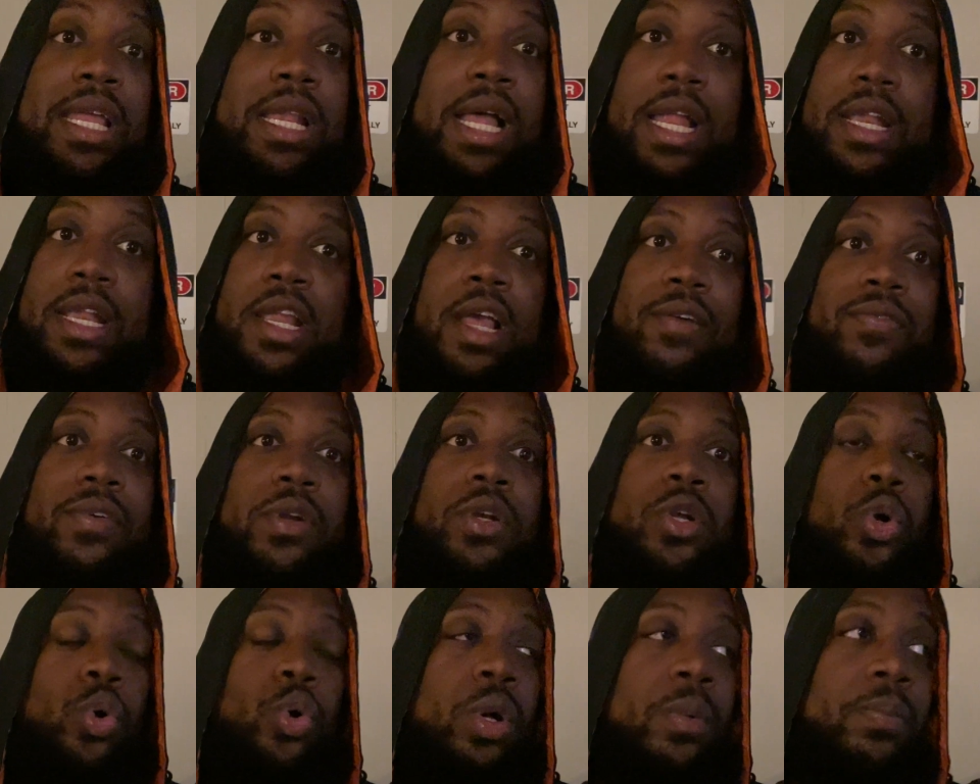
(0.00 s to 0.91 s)
I never
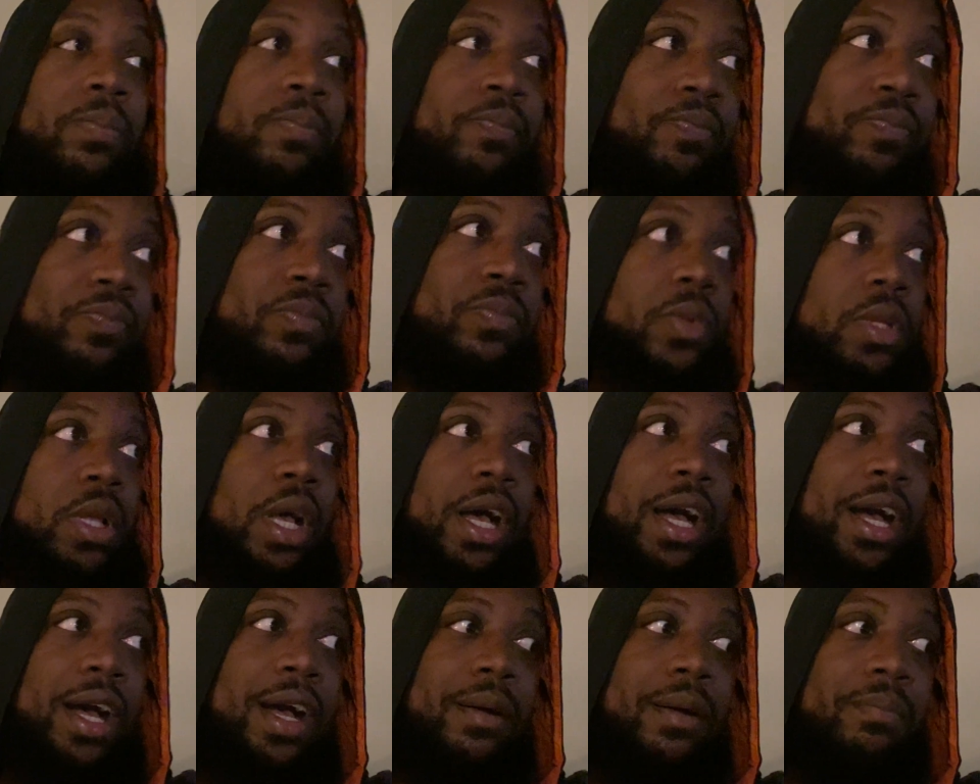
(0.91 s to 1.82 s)
knew him.
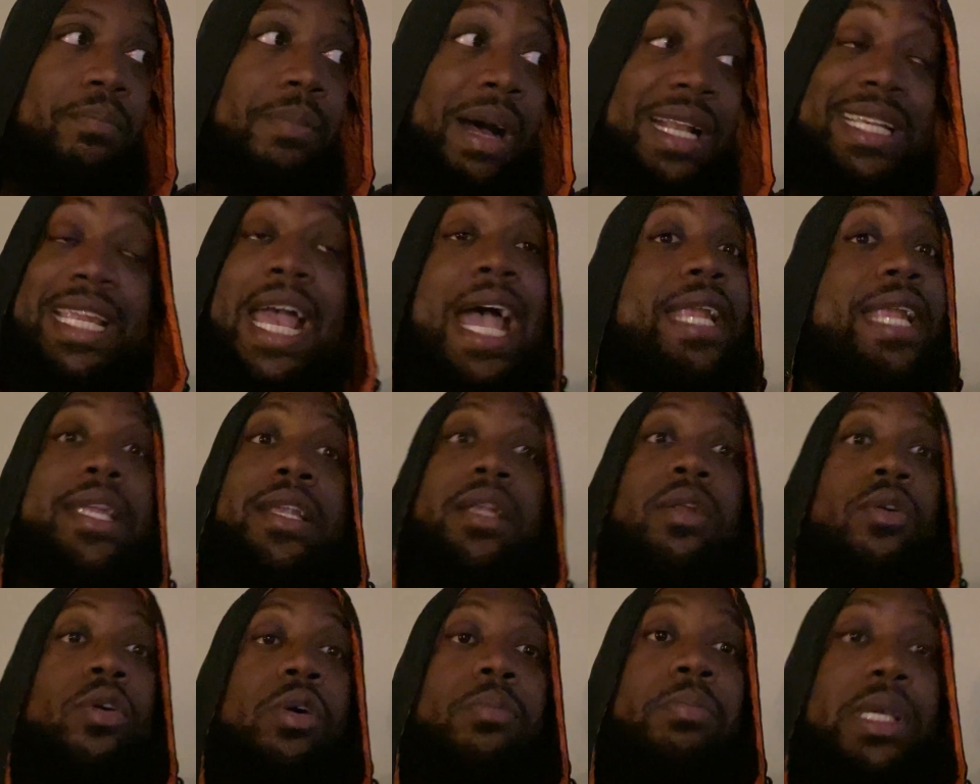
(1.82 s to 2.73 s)
My dad didn't
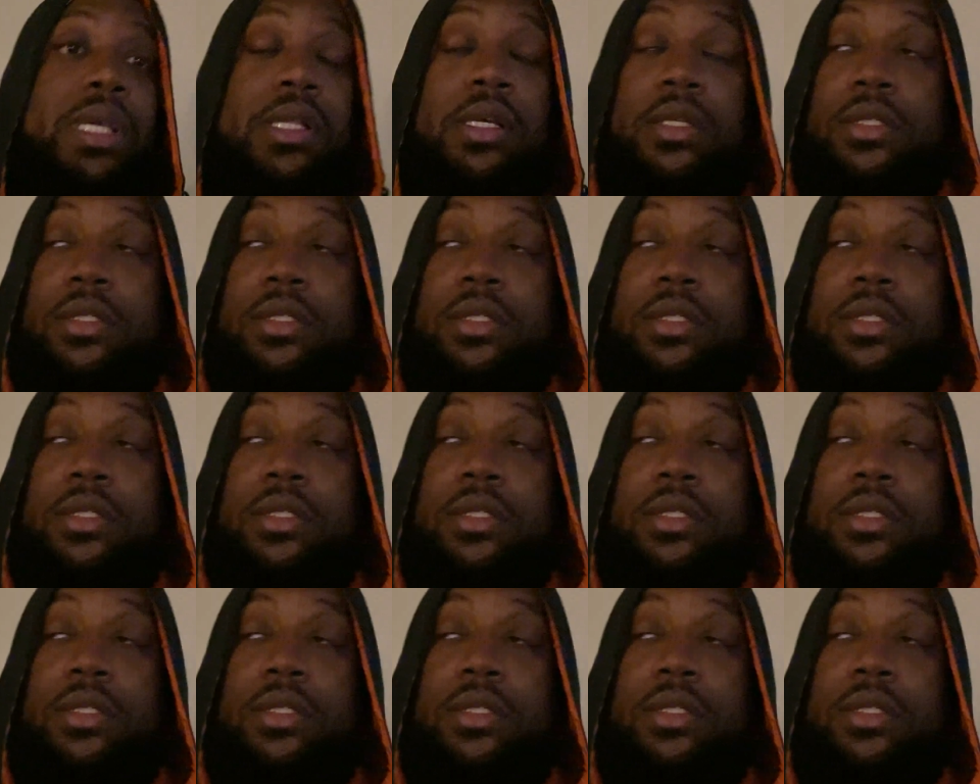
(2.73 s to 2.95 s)
know him either.